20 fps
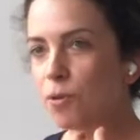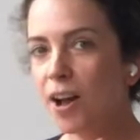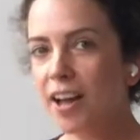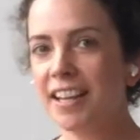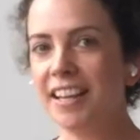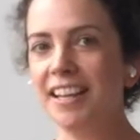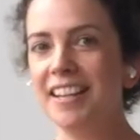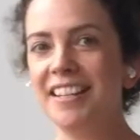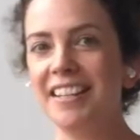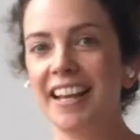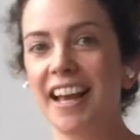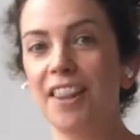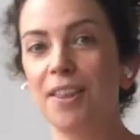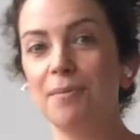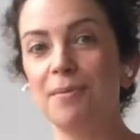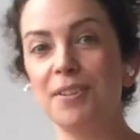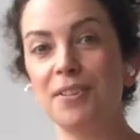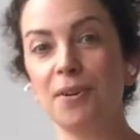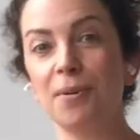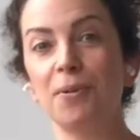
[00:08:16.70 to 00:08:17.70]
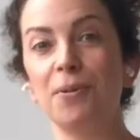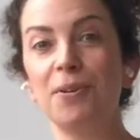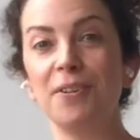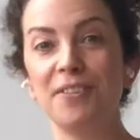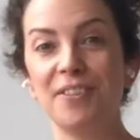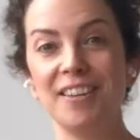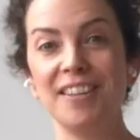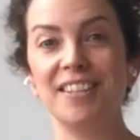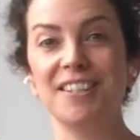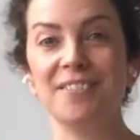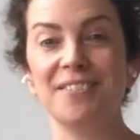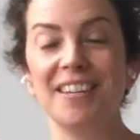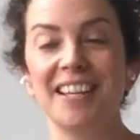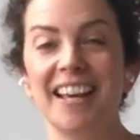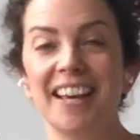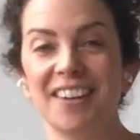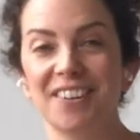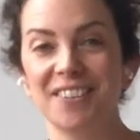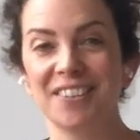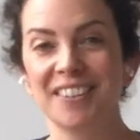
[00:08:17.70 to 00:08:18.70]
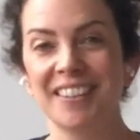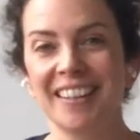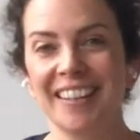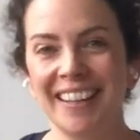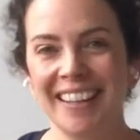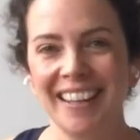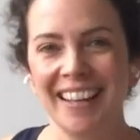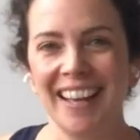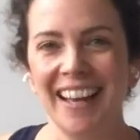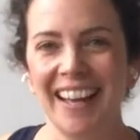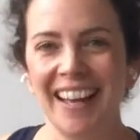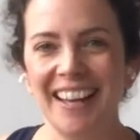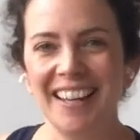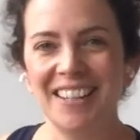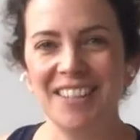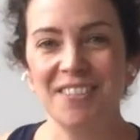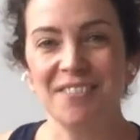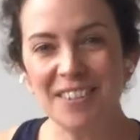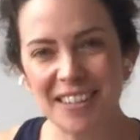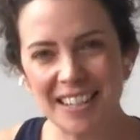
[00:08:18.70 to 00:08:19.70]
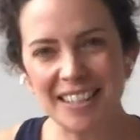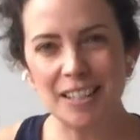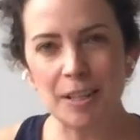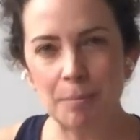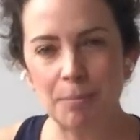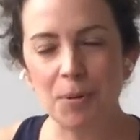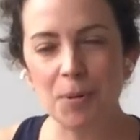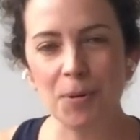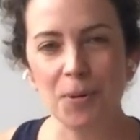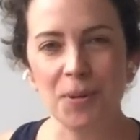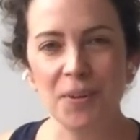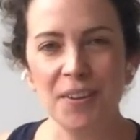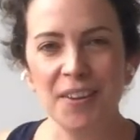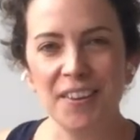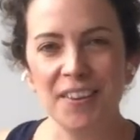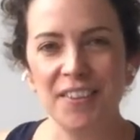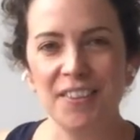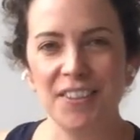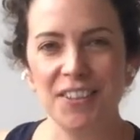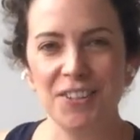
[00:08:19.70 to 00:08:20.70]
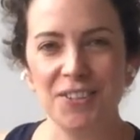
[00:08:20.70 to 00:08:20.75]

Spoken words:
working together with all of these three girdles to really support the